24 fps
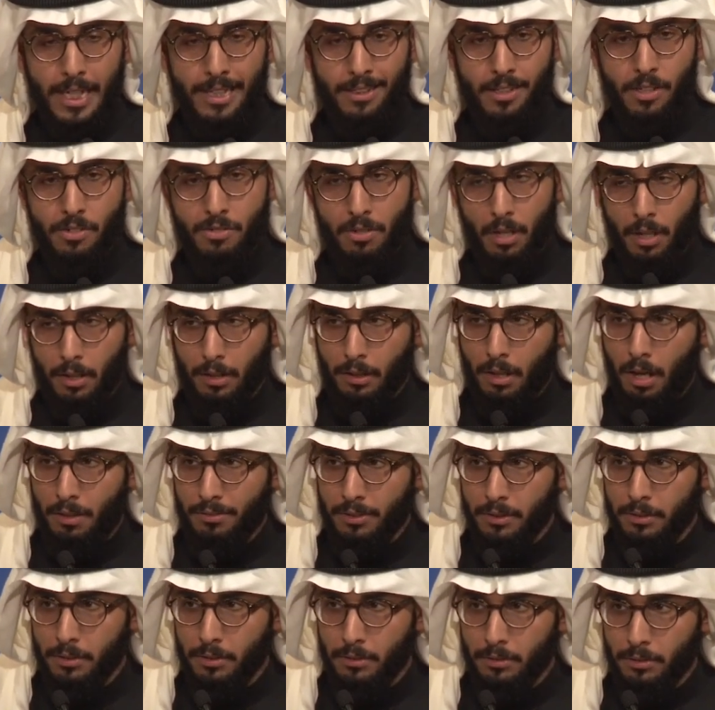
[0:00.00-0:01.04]
And you saw the
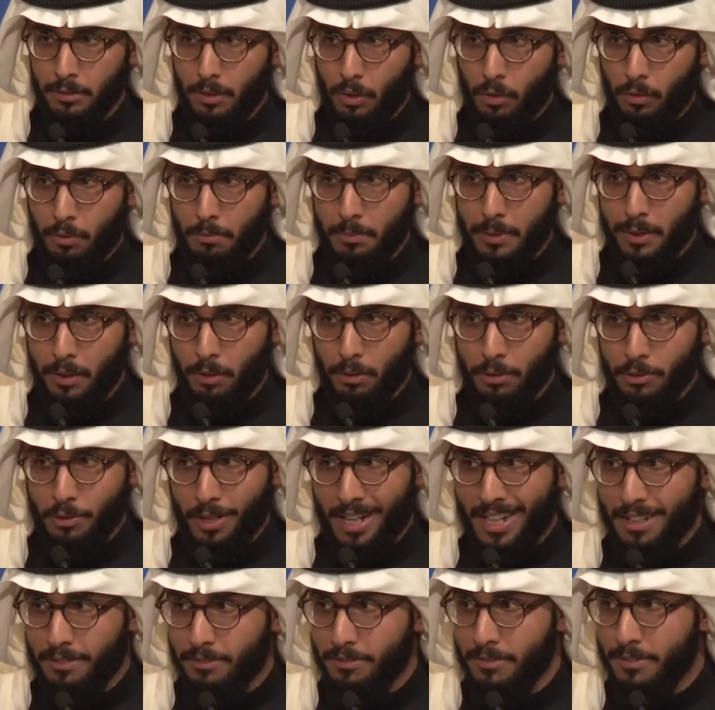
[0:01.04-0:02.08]
cover, No Woman, No
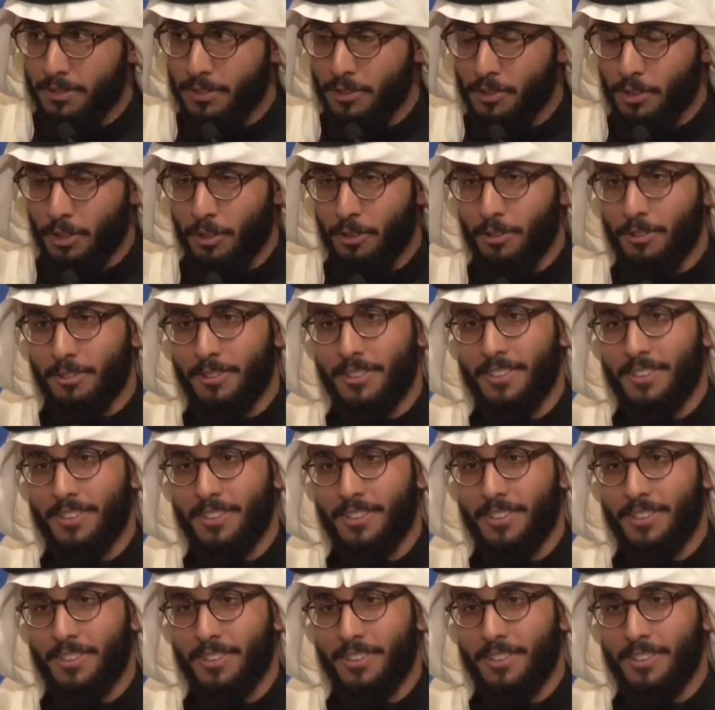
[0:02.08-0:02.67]
Drive, so